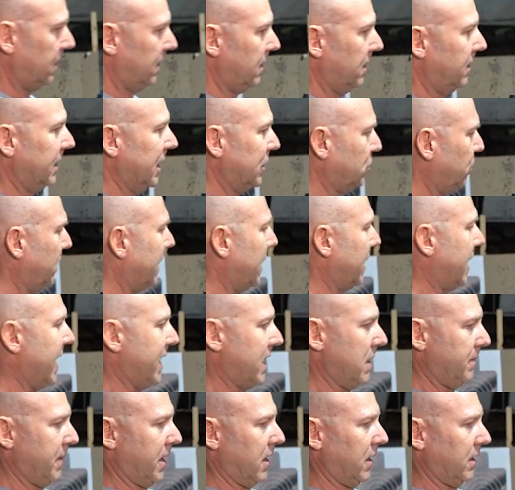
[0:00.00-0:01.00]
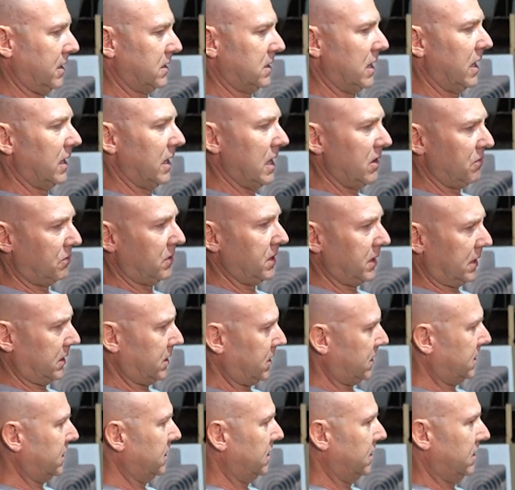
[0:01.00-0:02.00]
that's what I like about it, because I love
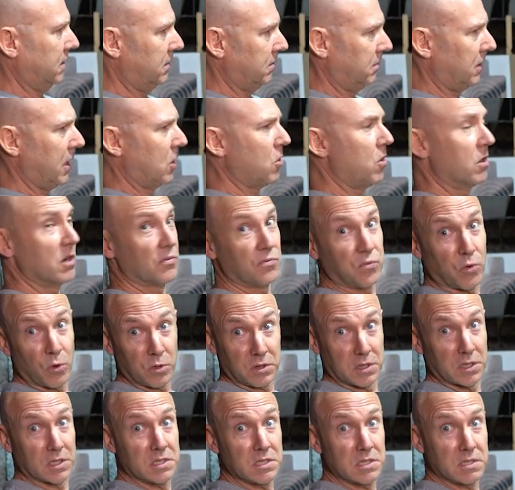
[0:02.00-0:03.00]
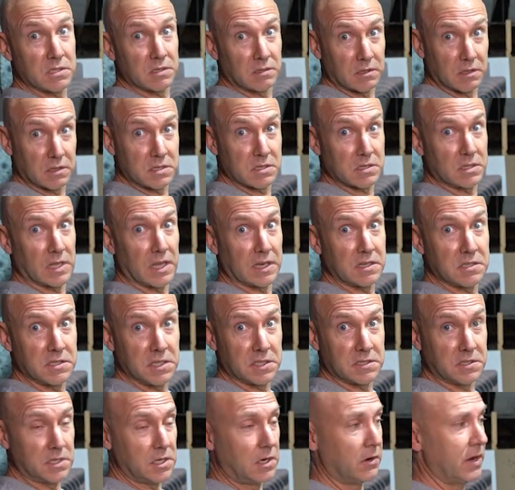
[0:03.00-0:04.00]
this. I can't afford this. This is like
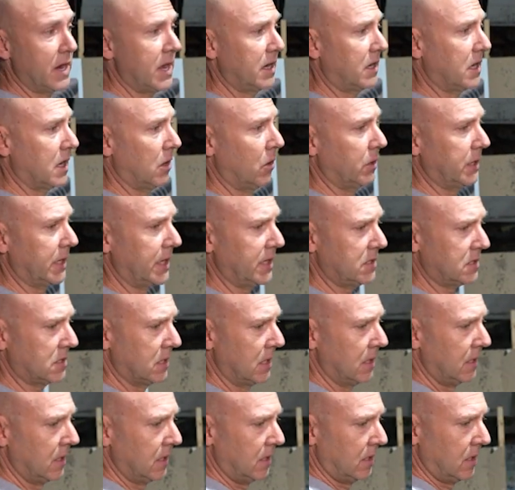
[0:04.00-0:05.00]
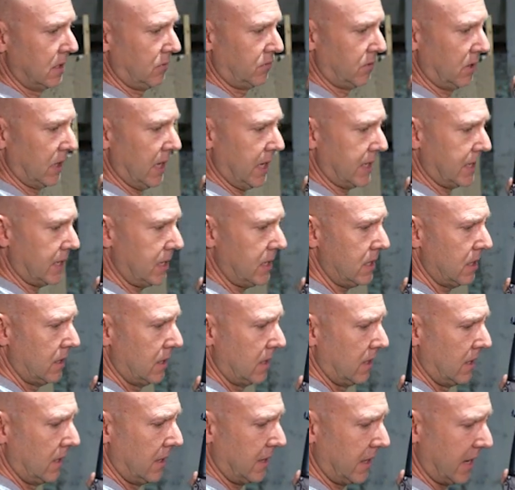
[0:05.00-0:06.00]
60 grand nowadays, if you're lucky.
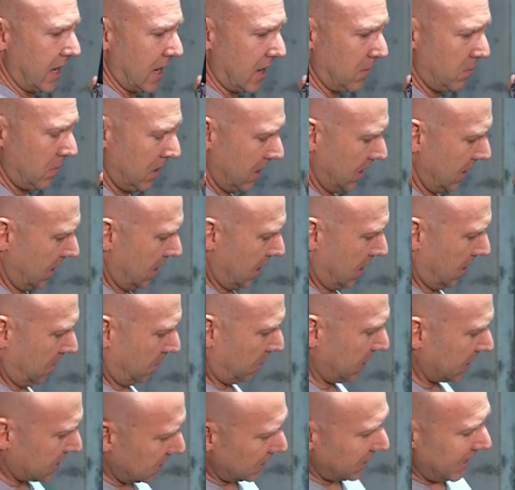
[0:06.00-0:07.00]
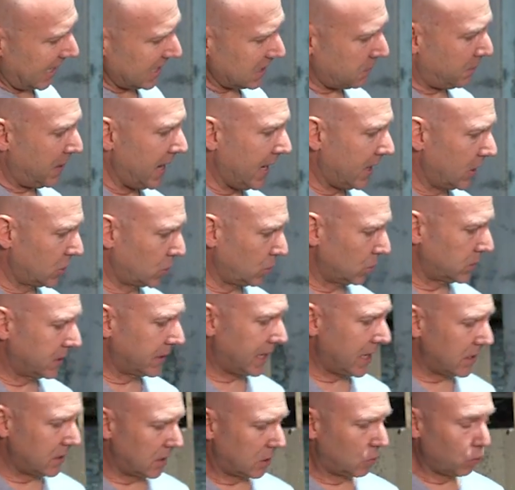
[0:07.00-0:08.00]
But it's a nice package
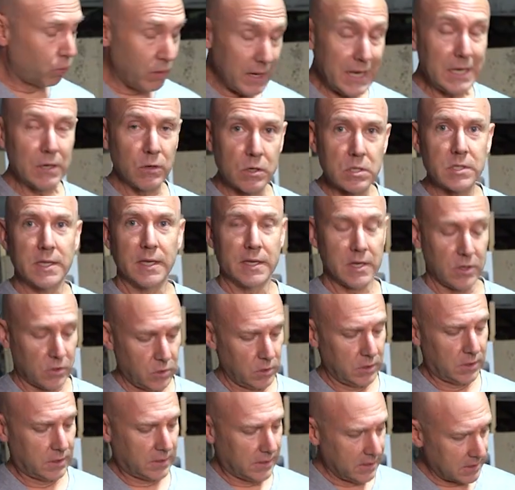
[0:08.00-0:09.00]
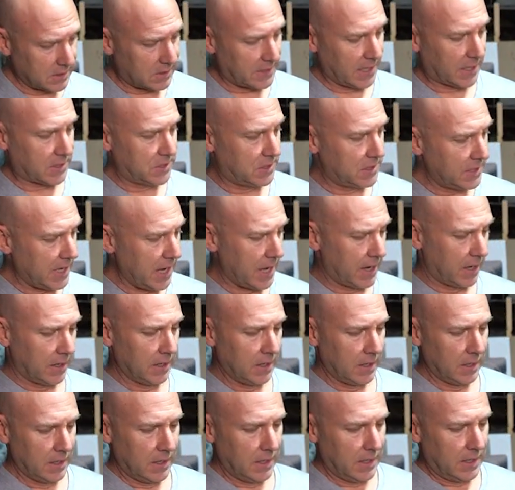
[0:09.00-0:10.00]
altogether. It really looks like a good and sexy gun.
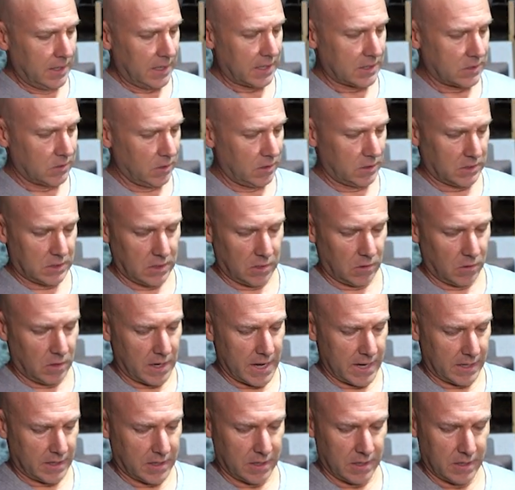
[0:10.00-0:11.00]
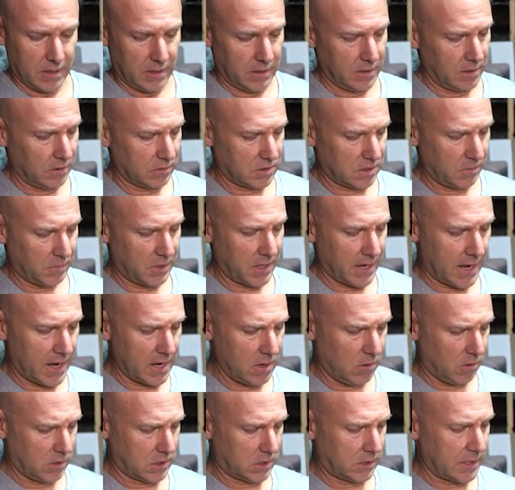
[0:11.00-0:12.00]
It's not, like, some of
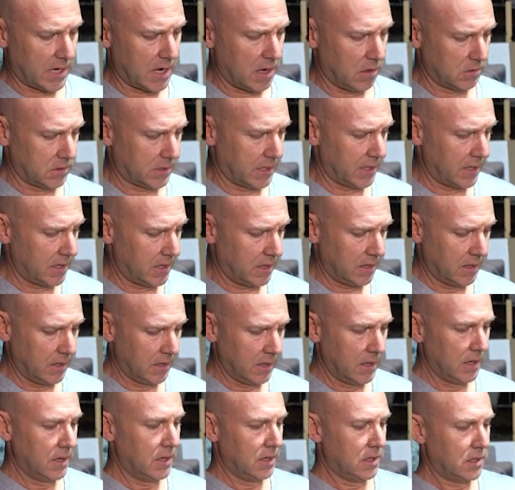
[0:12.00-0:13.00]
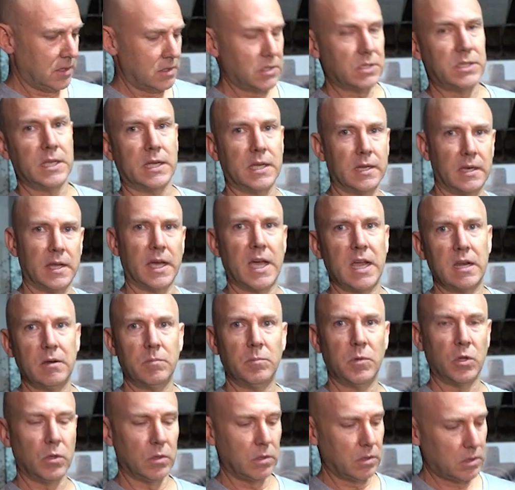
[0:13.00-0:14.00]
the AR styles, they stick a
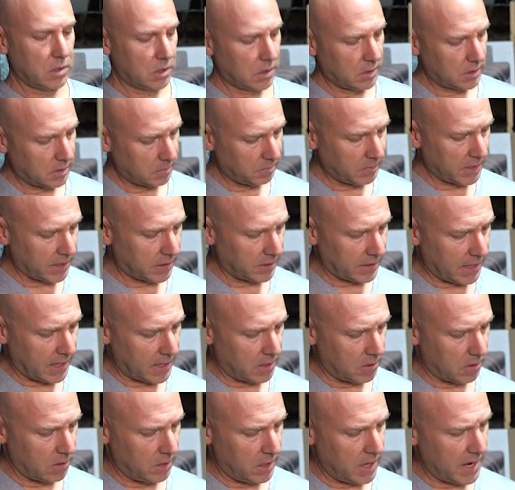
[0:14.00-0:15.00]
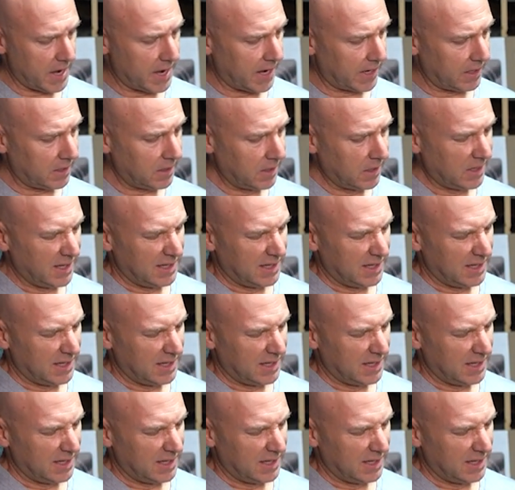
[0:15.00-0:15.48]
9mm, make it an AR9.